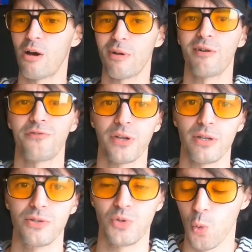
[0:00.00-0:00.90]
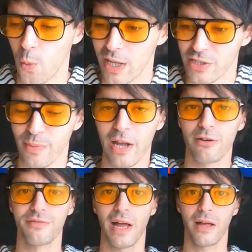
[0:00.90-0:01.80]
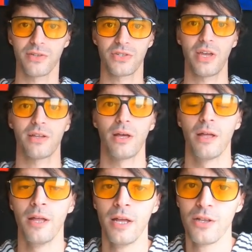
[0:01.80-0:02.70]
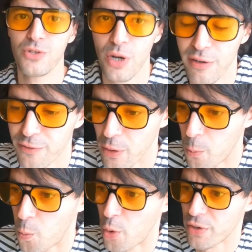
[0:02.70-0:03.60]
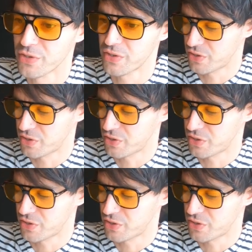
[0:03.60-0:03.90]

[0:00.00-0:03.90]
I'm not feeling too well. As a matter of fact, it's taking a turn for the worse.